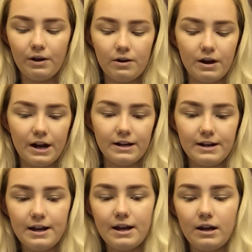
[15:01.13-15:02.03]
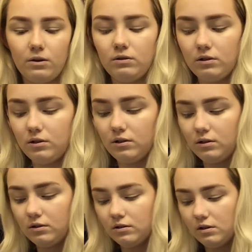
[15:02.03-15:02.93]
Alright, now
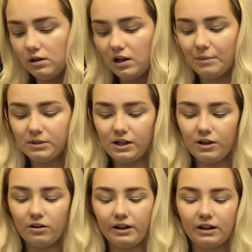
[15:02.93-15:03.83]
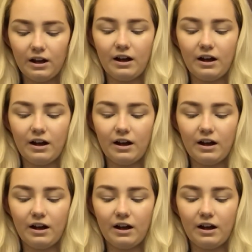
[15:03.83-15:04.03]
I'm sitting here like